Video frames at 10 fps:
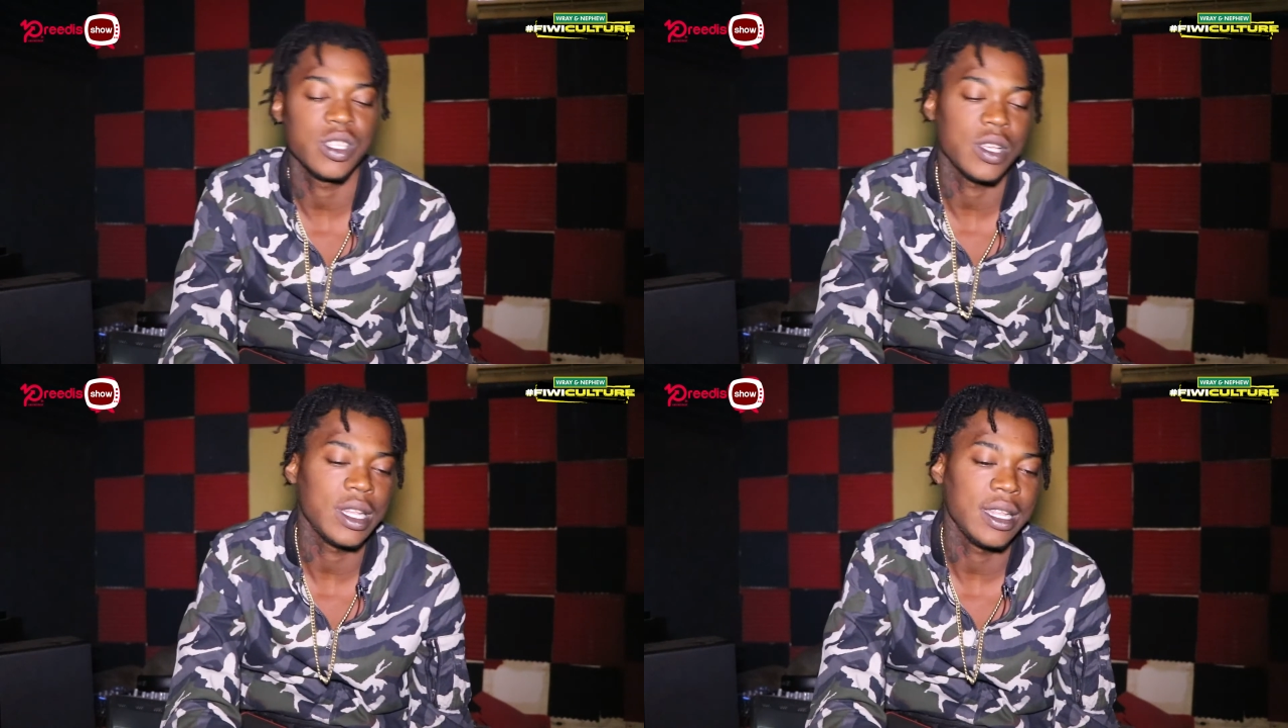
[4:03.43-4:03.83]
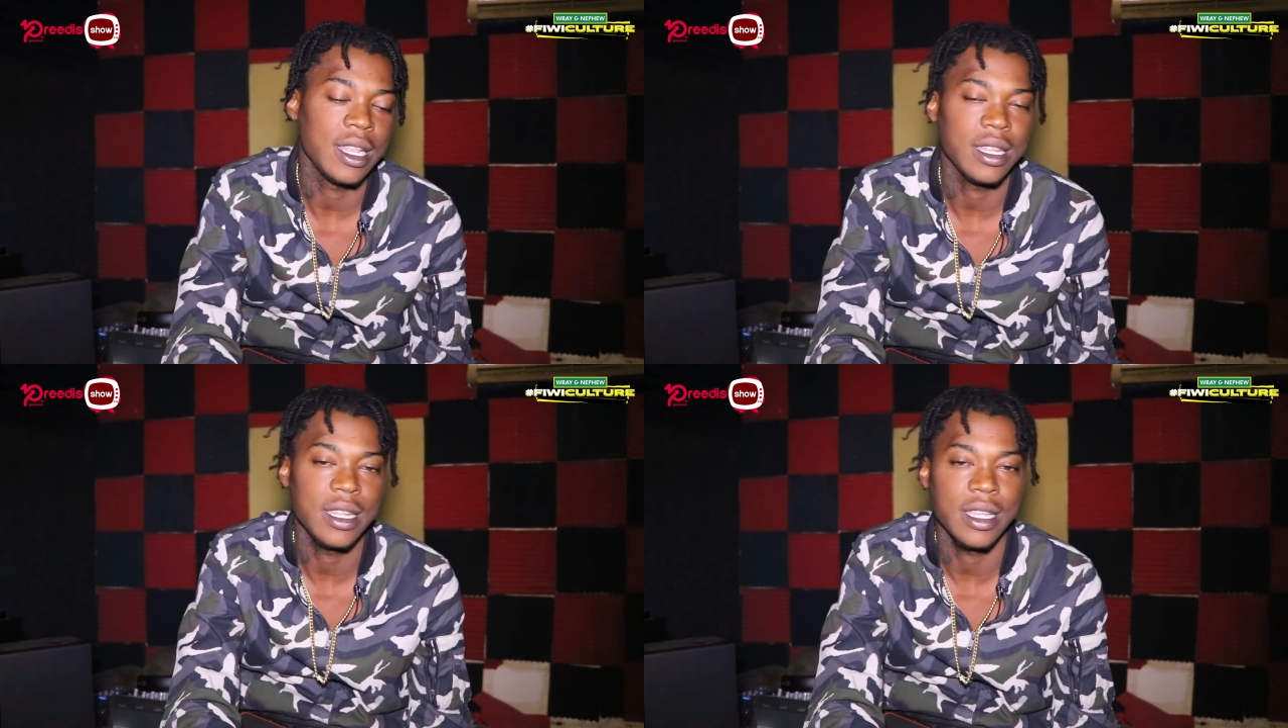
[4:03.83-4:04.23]
So at the end
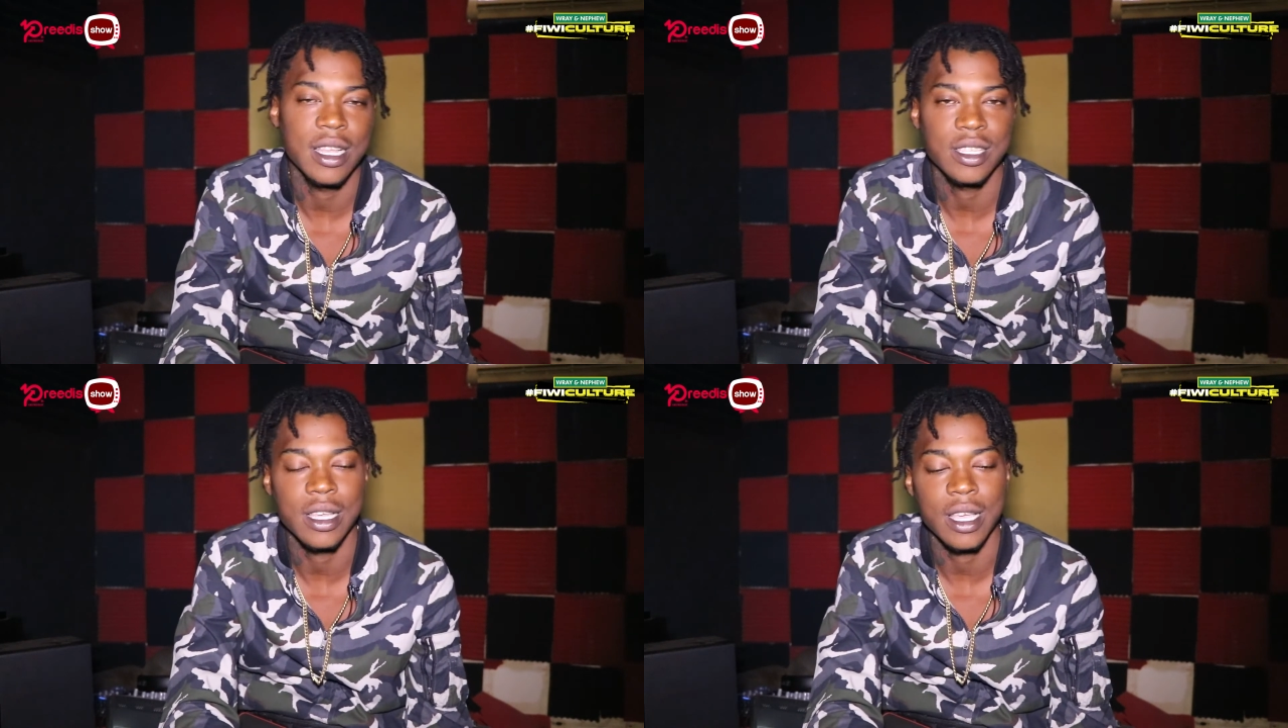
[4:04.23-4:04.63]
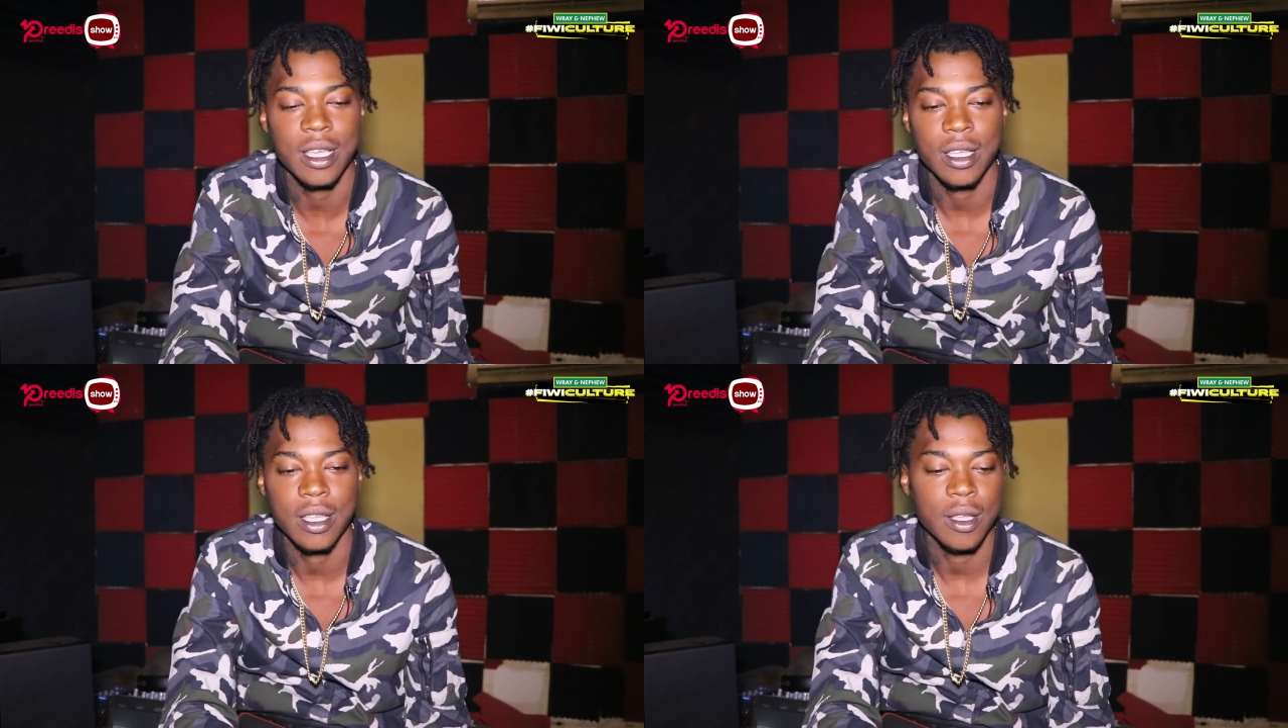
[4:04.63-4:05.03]
of the day, the song
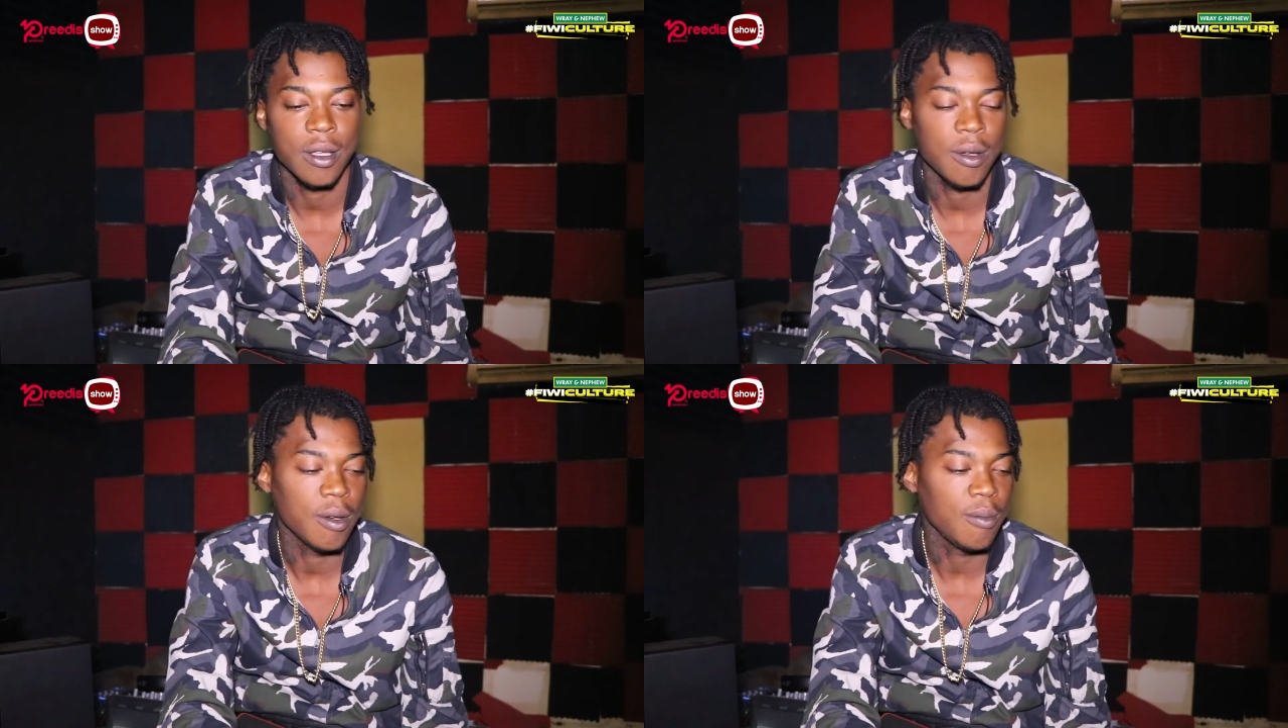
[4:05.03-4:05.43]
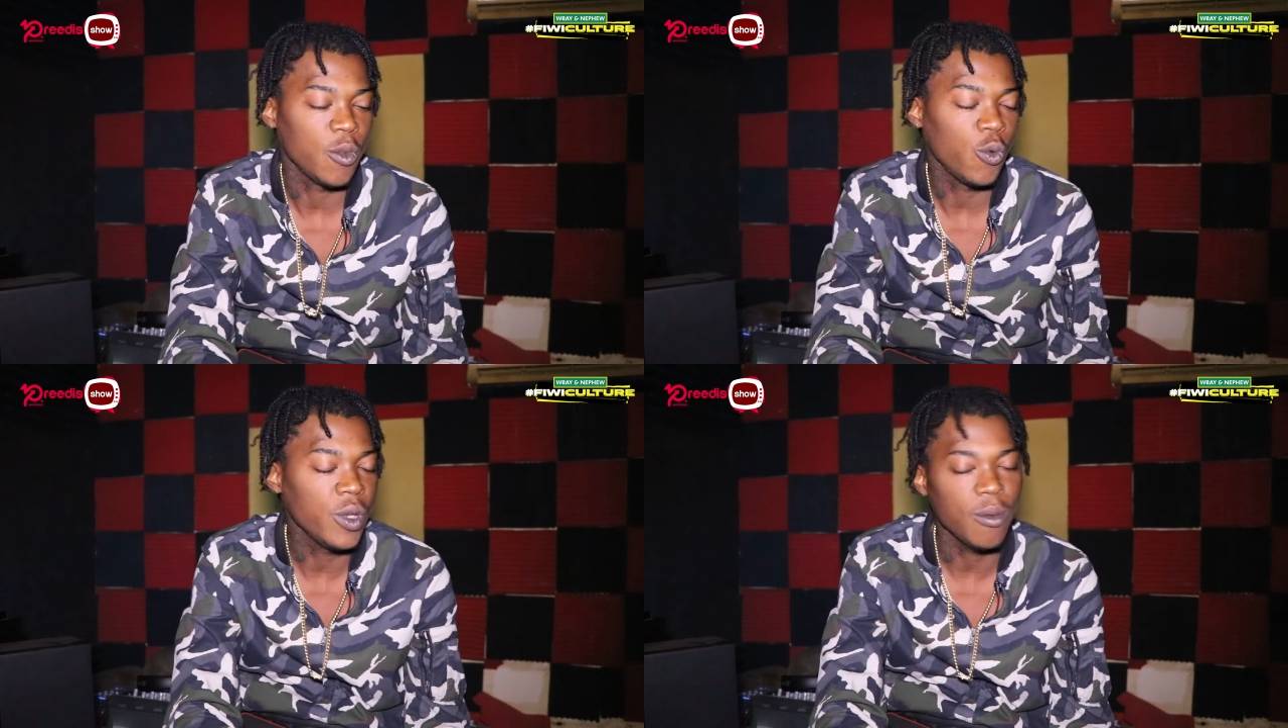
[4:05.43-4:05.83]

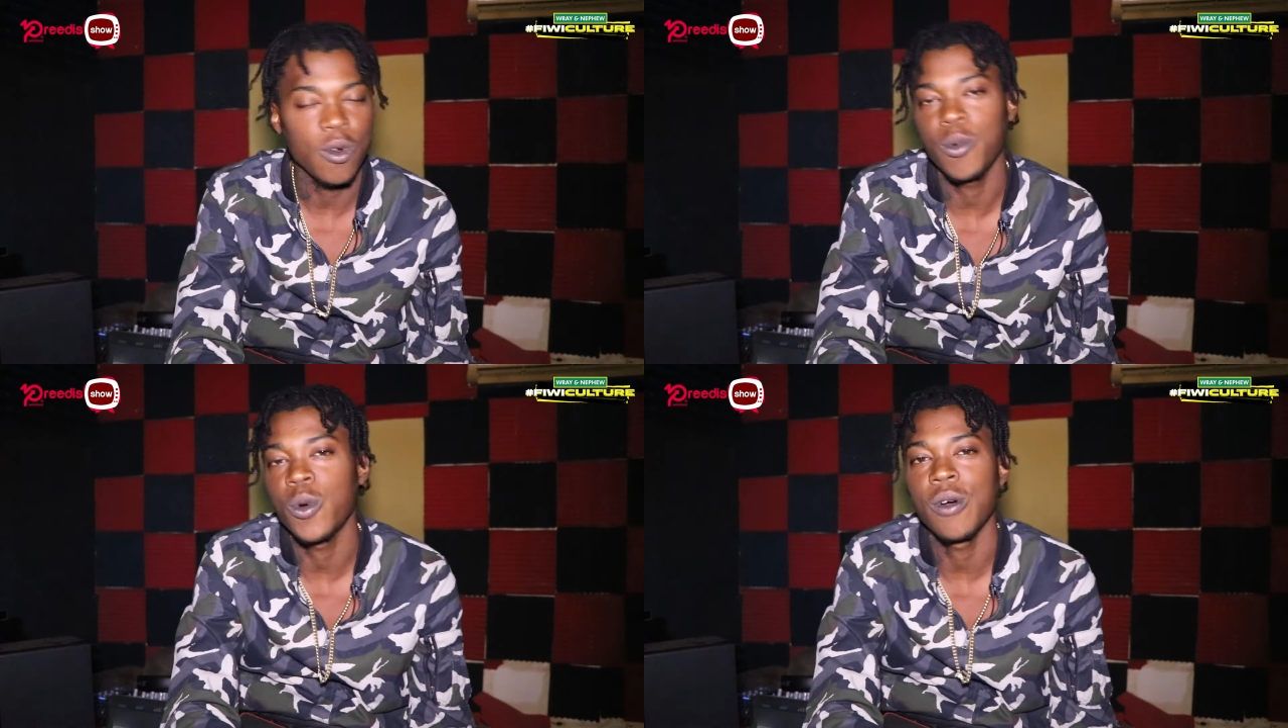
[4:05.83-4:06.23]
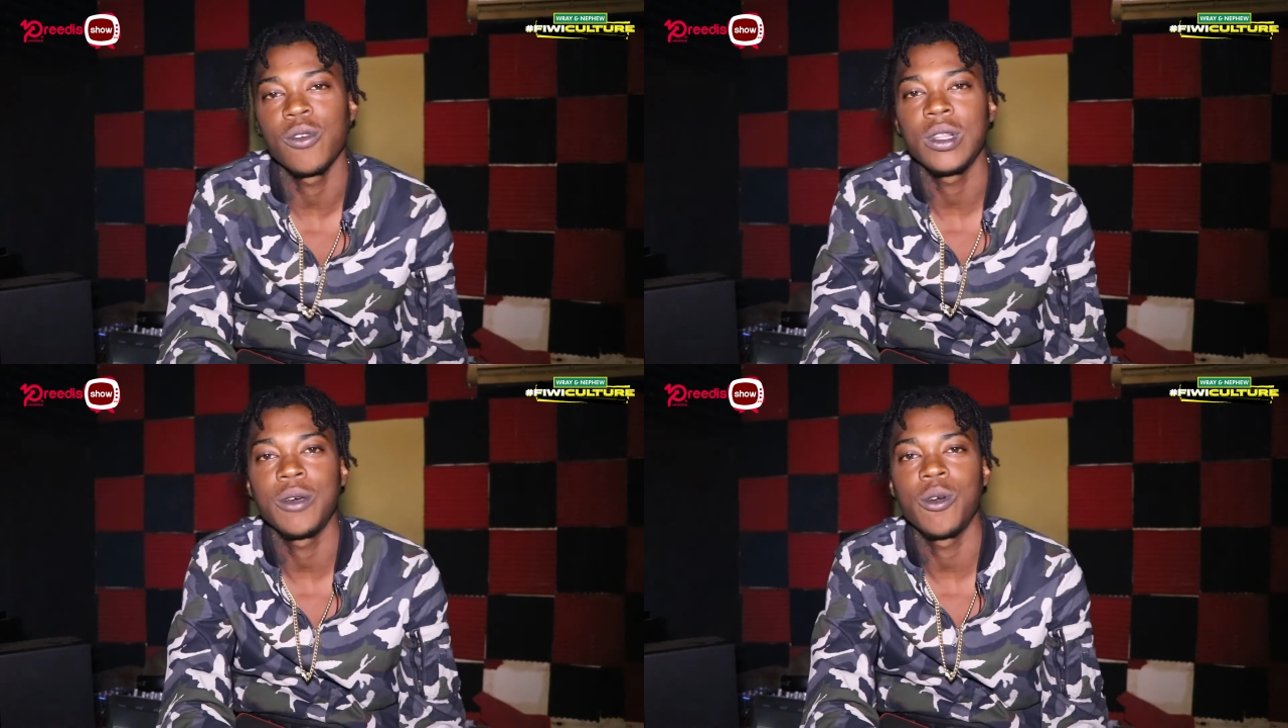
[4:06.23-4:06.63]
is way more
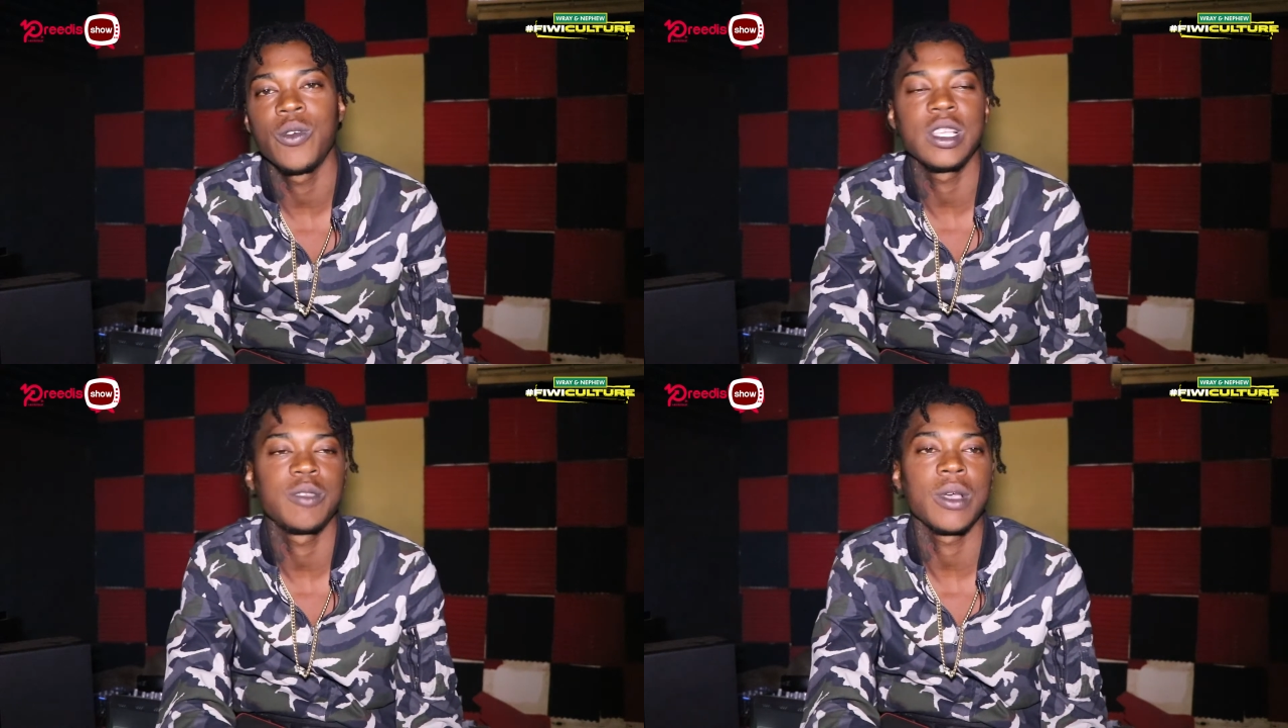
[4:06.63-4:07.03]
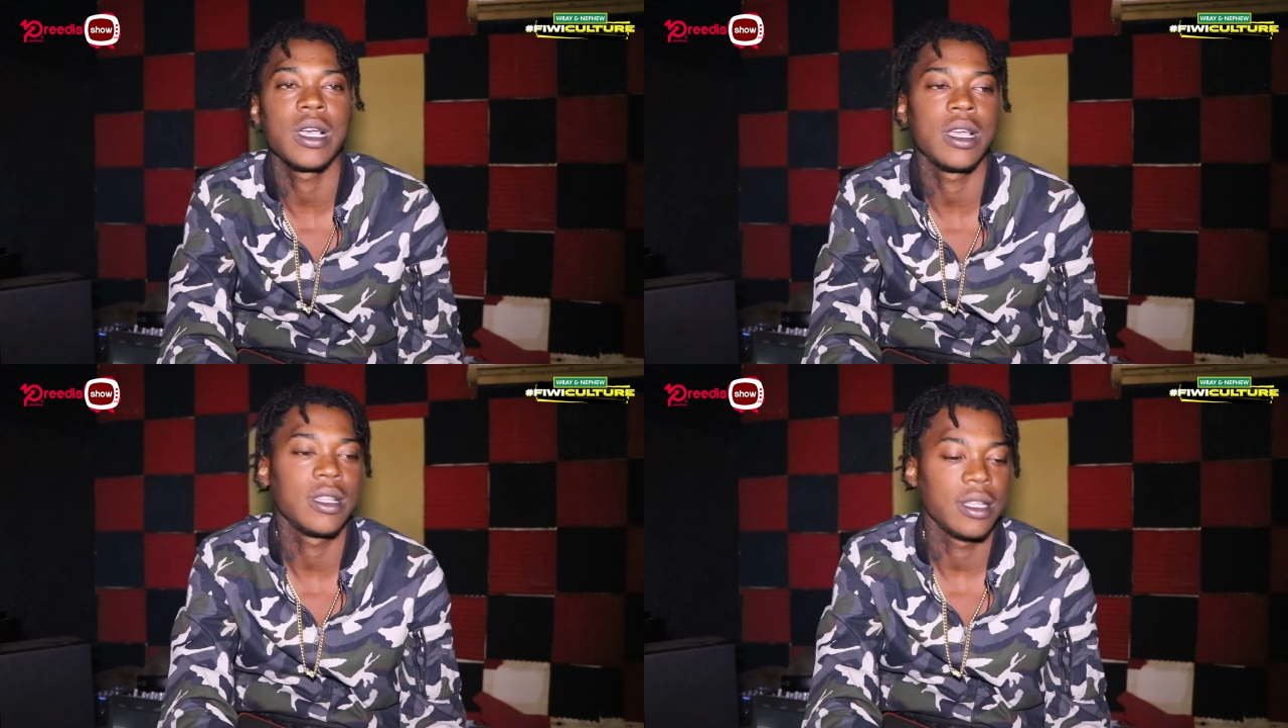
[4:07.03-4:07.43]
powerful than we
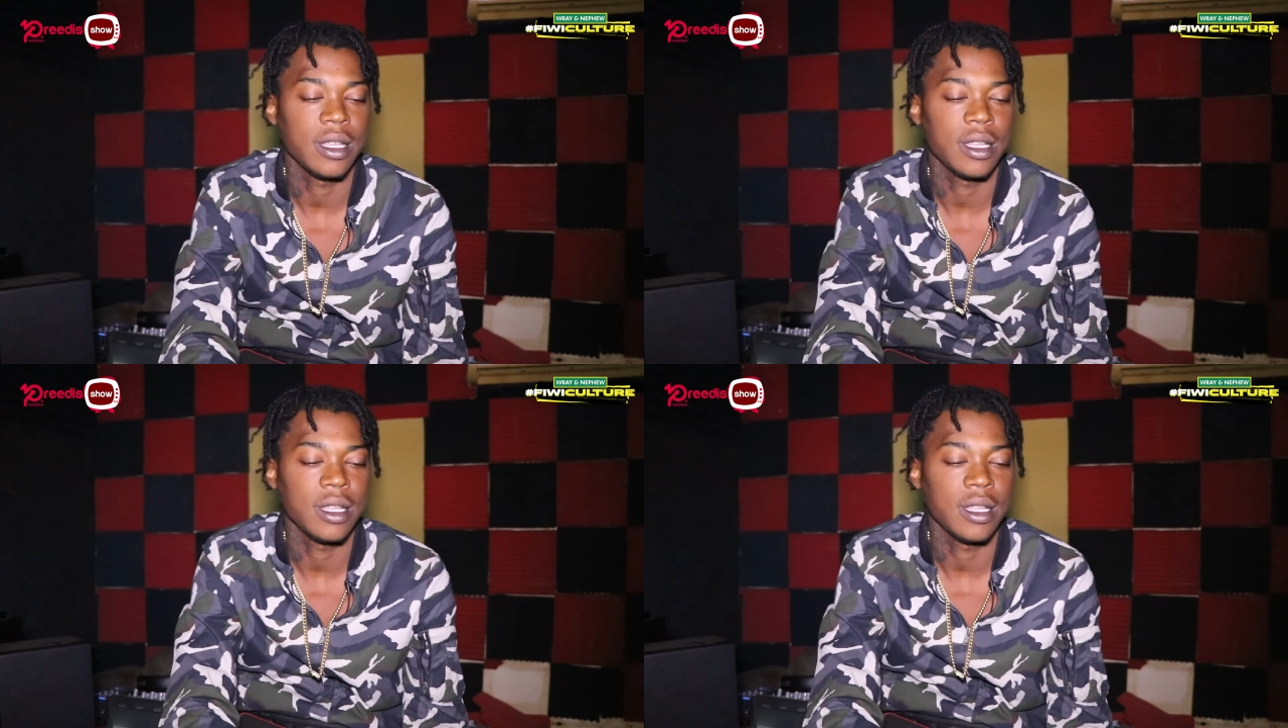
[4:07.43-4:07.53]
expect, and